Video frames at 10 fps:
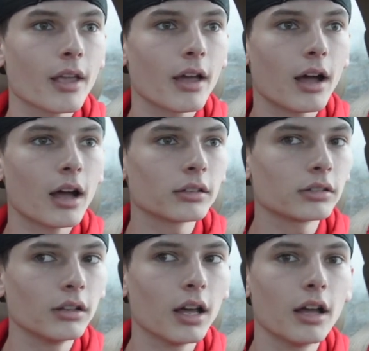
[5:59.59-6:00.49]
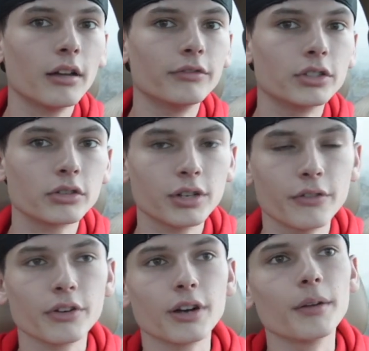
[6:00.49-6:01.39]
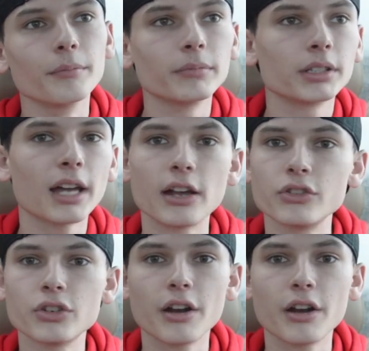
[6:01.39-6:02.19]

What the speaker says: I also love just whenever I'm casually trying to